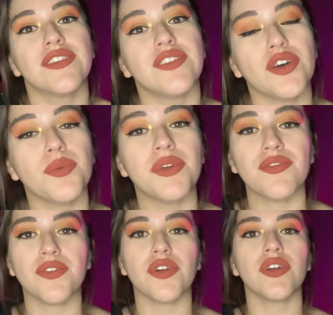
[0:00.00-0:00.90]
So
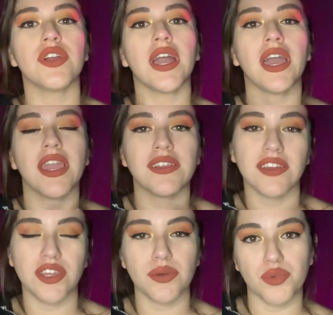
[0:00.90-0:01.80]
before I
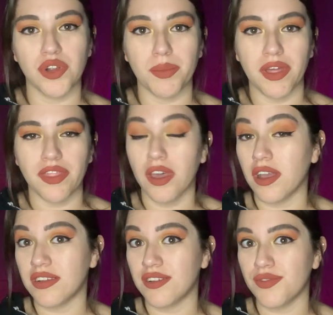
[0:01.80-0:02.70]
tell you more about the
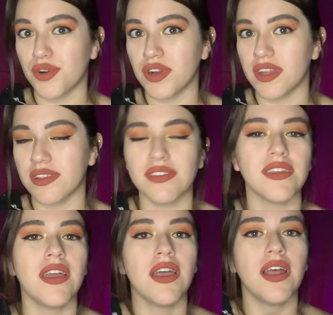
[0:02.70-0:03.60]
Haunted
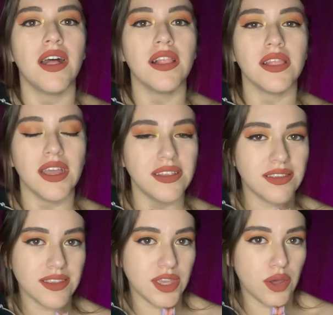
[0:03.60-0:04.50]
Forest,
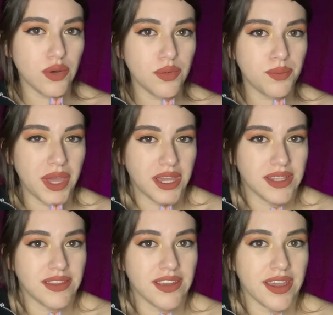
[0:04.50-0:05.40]
Let's go back
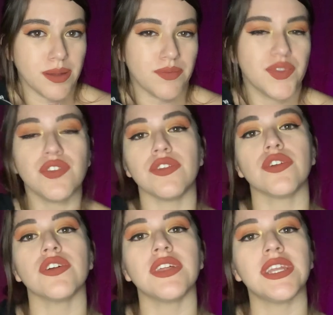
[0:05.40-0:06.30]
in time to the
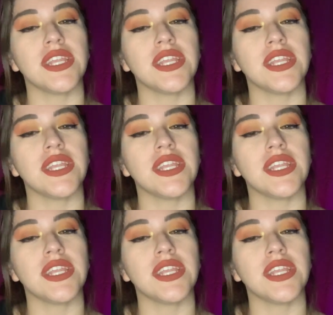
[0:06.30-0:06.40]
early